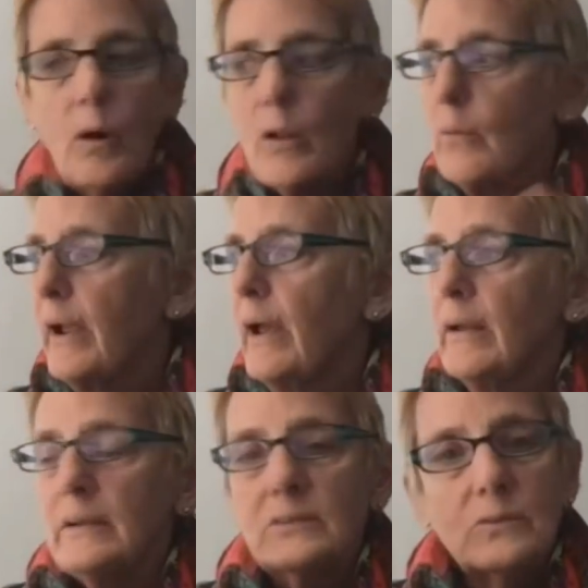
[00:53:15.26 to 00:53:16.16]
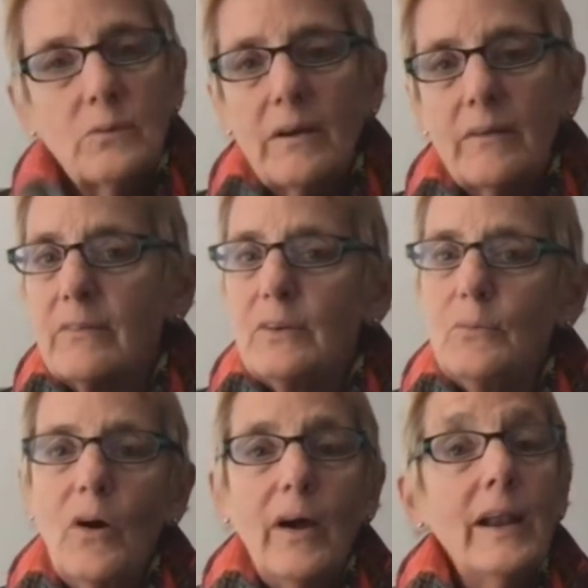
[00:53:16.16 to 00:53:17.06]
them all around and do whatever you
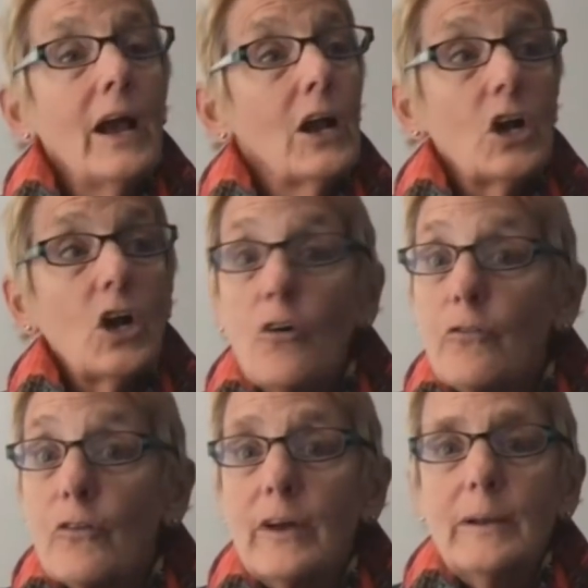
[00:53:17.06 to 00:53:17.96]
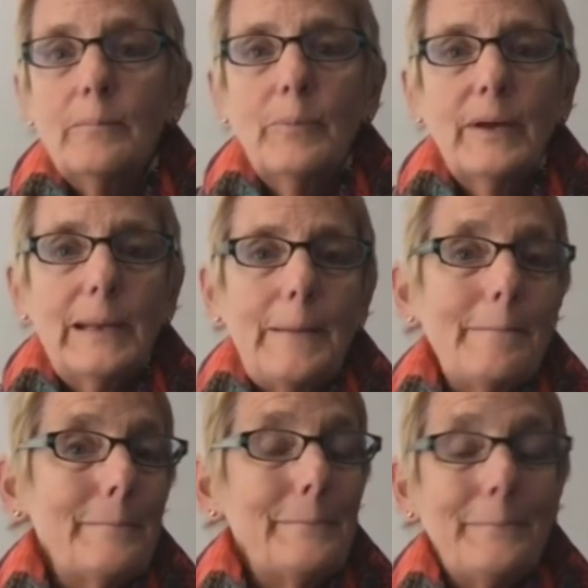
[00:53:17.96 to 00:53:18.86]
want, go for it. But
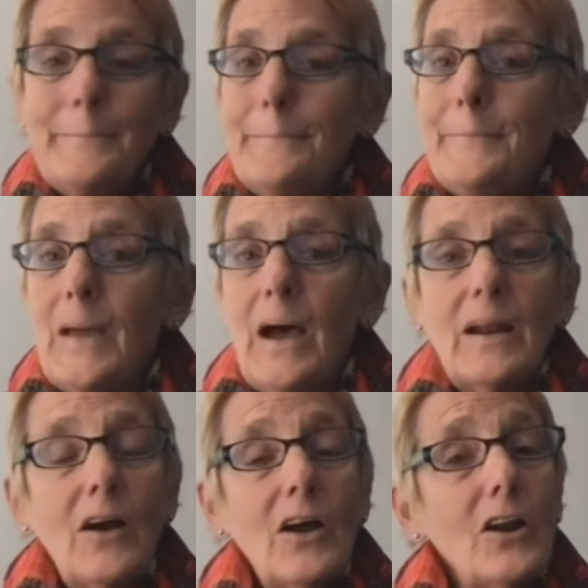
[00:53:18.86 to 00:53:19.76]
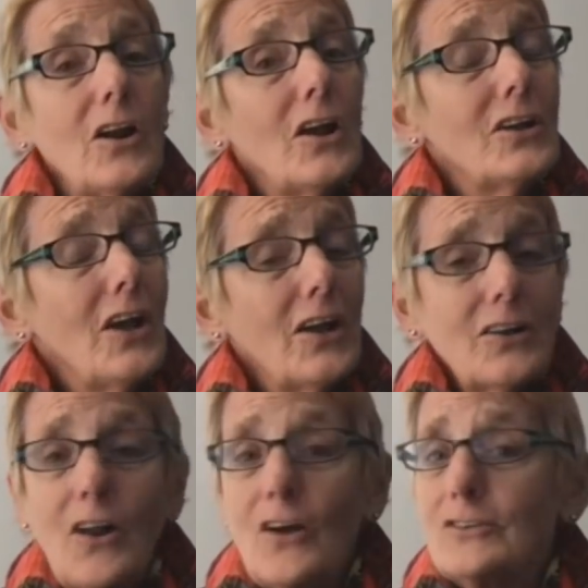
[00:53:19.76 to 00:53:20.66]
not on not
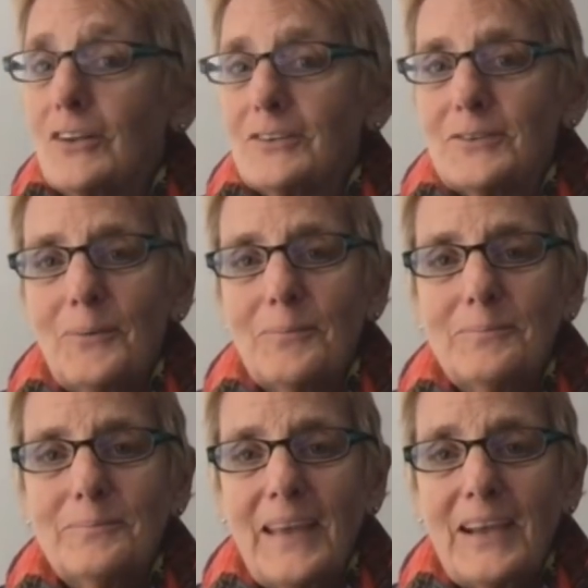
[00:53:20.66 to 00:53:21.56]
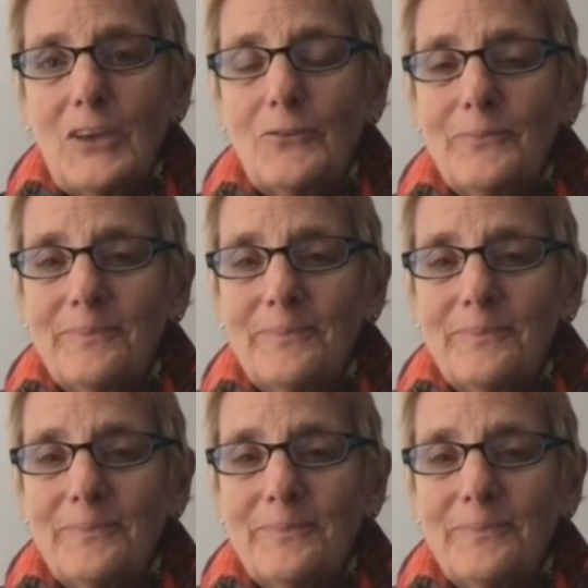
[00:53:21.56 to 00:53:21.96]
on our telescope. Thank you.